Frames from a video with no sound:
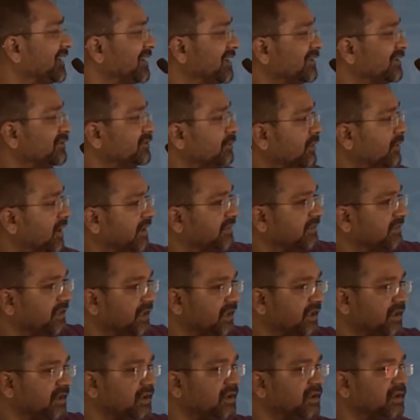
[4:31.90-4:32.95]
So and
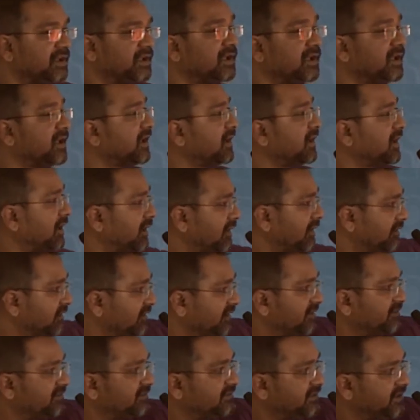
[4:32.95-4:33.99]
then
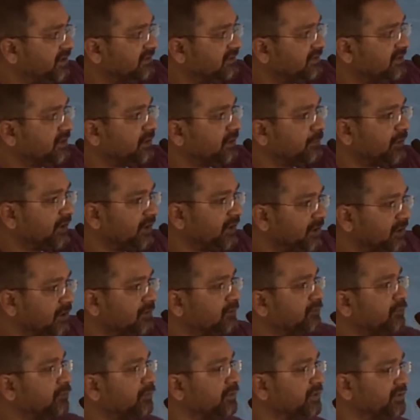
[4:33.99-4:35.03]
these independent
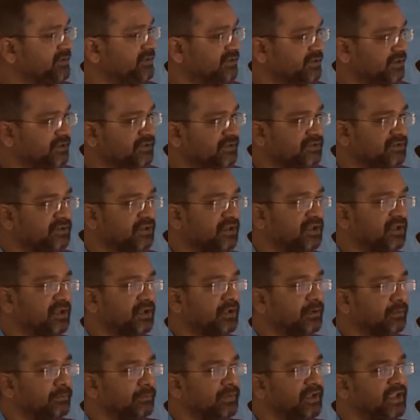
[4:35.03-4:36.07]
influencers
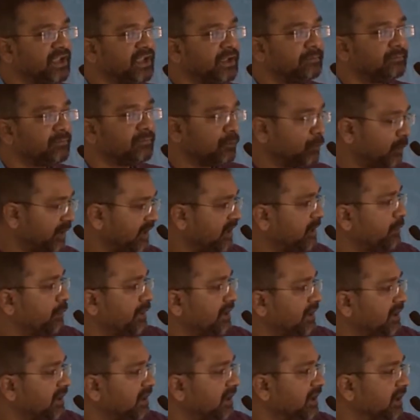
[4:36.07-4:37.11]
became very
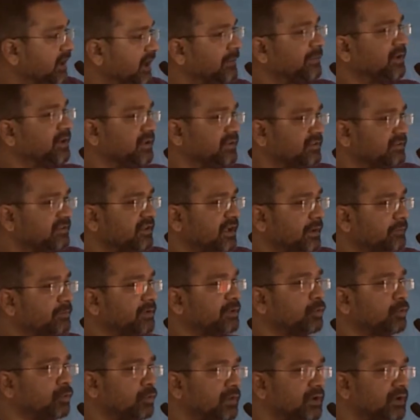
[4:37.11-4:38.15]
quickly. This happened
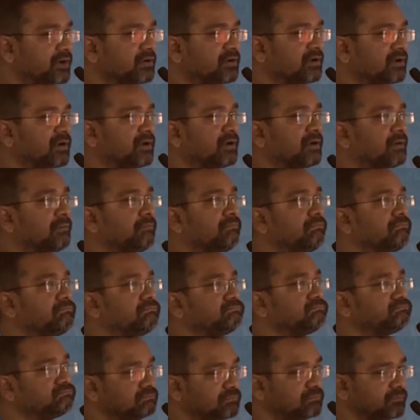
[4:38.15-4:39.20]
over
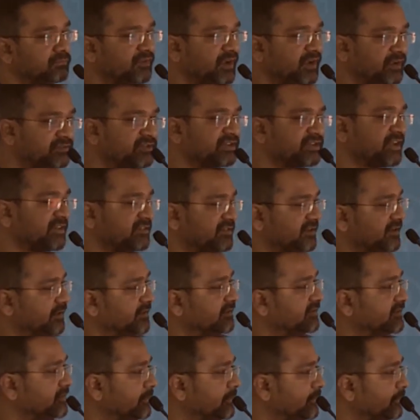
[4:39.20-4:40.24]
5-6
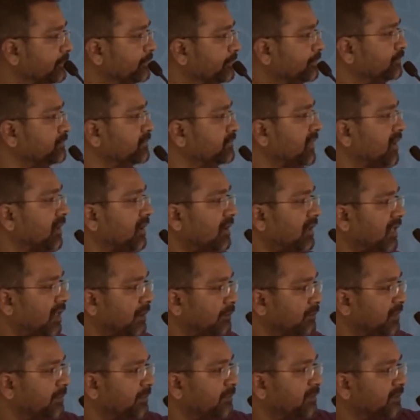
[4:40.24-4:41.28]
years.
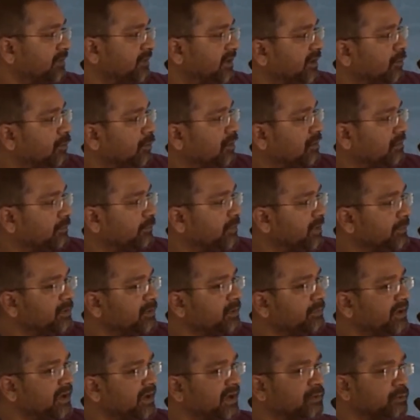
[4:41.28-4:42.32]
People
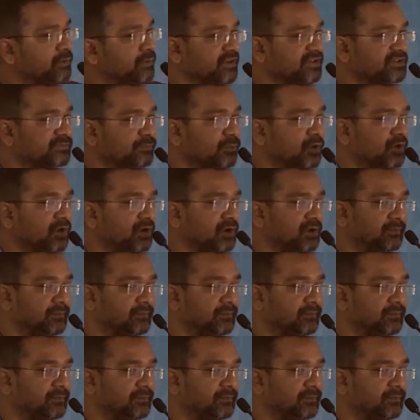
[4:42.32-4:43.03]
began to respond.